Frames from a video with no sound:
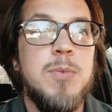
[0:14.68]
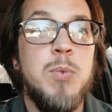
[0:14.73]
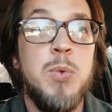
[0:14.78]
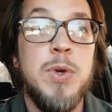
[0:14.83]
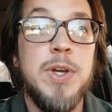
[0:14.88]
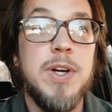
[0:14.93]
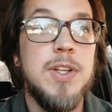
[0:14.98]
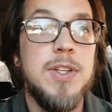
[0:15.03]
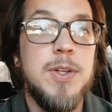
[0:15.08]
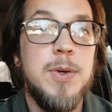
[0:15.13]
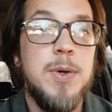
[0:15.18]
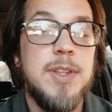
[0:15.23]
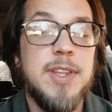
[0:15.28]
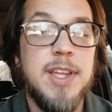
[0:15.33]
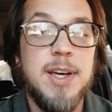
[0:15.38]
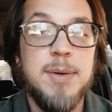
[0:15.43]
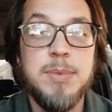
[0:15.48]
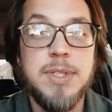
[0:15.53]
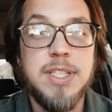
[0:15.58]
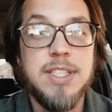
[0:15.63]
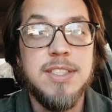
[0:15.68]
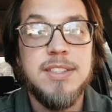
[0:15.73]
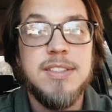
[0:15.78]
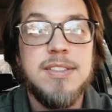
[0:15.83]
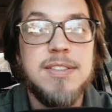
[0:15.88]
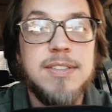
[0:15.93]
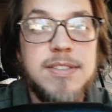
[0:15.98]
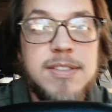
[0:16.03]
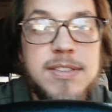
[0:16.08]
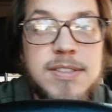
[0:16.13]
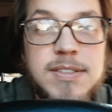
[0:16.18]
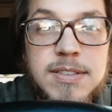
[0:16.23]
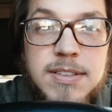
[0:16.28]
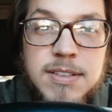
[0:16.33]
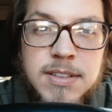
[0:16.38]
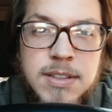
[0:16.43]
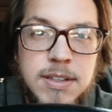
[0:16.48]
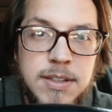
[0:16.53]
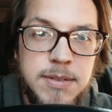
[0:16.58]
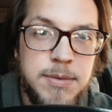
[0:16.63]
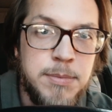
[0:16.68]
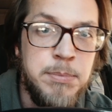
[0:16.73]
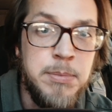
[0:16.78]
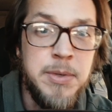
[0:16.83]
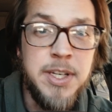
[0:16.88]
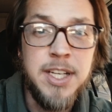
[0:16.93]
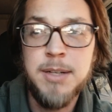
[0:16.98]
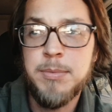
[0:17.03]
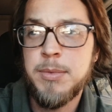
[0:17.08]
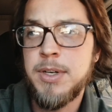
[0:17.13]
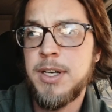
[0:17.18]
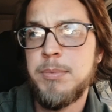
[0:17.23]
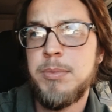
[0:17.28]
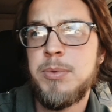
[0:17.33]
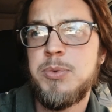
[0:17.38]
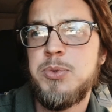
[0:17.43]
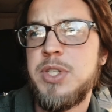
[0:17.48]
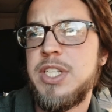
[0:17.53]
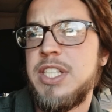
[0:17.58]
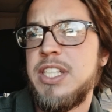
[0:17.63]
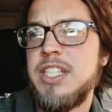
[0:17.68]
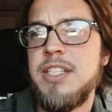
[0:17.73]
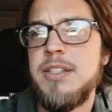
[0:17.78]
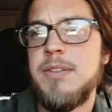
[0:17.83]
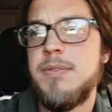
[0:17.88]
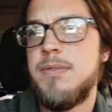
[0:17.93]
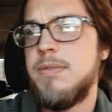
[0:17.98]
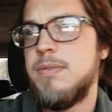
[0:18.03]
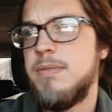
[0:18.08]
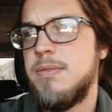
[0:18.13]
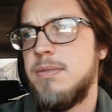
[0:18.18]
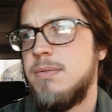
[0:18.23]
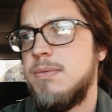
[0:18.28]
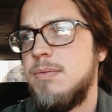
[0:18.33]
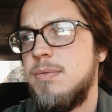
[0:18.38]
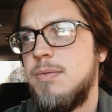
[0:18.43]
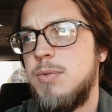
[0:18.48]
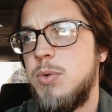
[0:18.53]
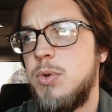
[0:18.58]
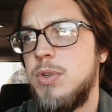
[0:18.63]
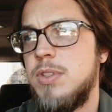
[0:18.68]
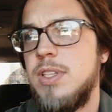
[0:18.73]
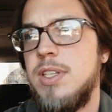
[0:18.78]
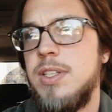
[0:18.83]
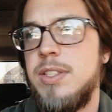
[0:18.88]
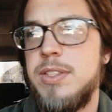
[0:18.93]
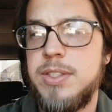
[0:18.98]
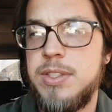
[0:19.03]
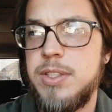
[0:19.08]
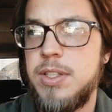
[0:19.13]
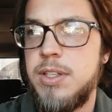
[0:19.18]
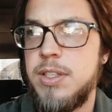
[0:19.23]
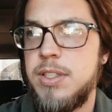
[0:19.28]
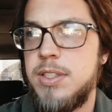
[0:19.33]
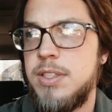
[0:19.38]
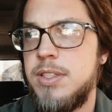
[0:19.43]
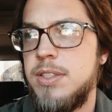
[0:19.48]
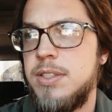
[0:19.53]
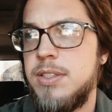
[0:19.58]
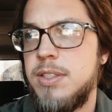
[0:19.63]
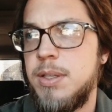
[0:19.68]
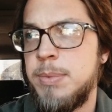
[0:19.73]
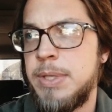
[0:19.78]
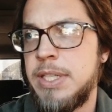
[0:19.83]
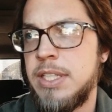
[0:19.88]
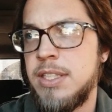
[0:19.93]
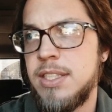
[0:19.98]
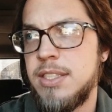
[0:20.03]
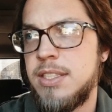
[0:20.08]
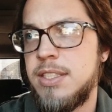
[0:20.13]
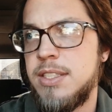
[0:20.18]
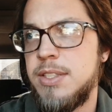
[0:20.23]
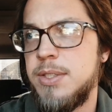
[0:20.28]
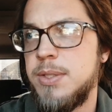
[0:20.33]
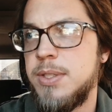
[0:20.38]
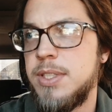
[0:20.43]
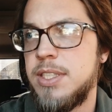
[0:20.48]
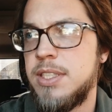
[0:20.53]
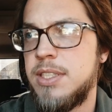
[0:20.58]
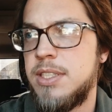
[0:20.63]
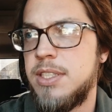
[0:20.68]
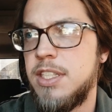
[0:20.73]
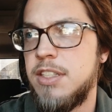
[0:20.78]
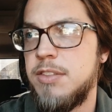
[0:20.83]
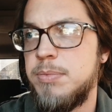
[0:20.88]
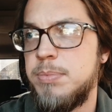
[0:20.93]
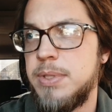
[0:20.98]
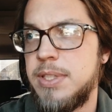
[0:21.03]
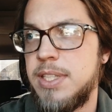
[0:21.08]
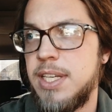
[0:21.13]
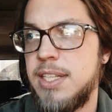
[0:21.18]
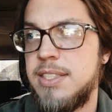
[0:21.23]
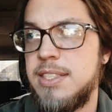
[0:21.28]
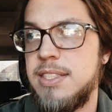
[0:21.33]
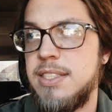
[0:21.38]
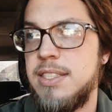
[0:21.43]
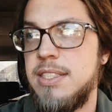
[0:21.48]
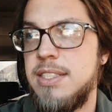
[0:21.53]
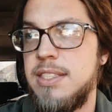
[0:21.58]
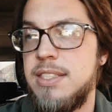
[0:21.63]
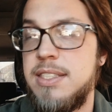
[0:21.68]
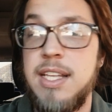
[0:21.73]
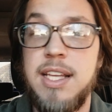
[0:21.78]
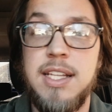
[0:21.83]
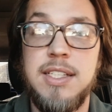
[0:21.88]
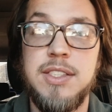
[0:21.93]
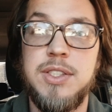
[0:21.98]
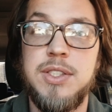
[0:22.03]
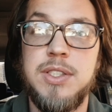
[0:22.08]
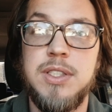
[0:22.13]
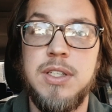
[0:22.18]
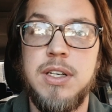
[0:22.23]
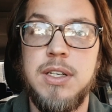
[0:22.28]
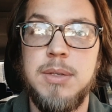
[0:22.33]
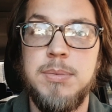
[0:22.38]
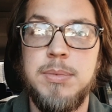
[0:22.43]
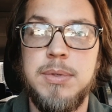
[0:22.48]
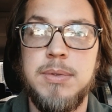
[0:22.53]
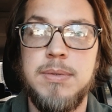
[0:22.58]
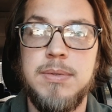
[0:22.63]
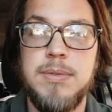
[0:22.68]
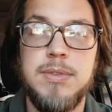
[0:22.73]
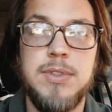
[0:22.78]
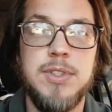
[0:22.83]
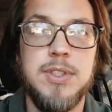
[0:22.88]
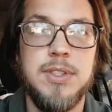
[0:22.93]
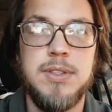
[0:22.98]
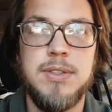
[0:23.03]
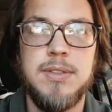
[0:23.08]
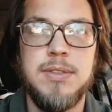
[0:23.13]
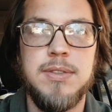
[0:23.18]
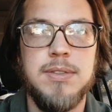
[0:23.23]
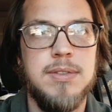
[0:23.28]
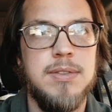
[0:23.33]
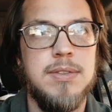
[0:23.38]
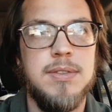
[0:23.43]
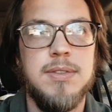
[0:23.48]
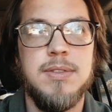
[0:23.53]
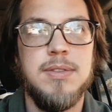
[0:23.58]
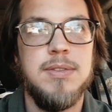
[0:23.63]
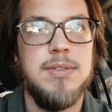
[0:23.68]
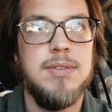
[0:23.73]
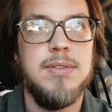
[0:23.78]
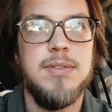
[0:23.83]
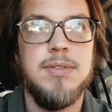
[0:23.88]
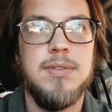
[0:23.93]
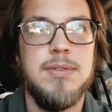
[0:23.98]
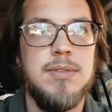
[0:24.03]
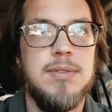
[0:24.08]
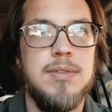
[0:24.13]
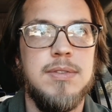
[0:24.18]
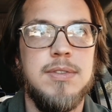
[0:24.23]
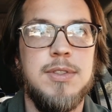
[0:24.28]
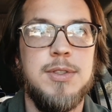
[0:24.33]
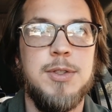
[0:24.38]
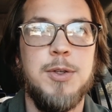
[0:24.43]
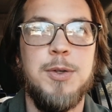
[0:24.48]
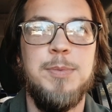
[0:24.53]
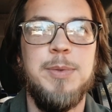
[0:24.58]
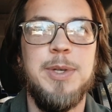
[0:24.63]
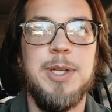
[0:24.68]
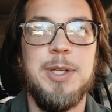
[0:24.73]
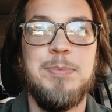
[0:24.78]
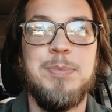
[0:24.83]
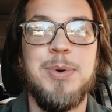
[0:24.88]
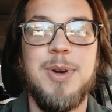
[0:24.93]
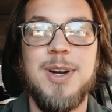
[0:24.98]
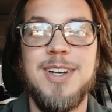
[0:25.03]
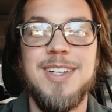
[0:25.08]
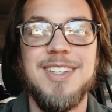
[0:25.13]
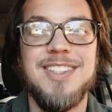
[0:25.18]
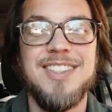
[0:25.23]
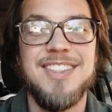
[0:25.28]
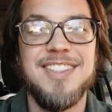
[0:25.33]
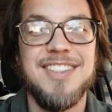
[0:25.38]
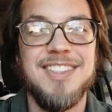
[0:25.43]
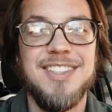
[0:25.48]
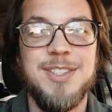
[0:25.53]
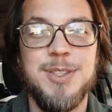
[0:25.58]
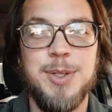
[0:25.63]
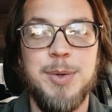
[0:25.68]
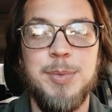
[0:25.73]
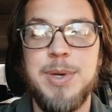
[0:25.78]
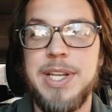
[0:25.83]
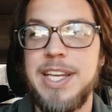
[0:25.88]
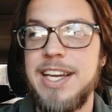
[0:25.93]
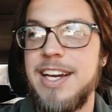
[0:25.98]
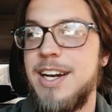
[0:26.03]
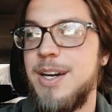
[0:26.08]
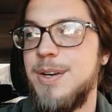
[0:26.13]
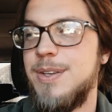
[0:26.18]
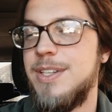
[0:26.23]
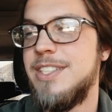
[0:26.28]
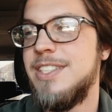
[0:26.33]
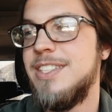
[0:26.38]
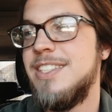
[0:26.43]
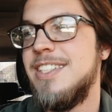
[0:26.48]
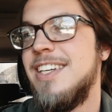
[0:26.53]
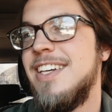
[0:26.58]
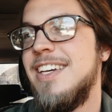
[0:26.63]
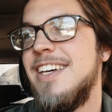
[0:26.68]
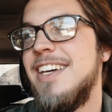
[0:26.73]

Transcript: We all know what that means. Minimum $4,000. I mean, unless you do it yourself, but that's an intense job. Just so many parts, so many hours.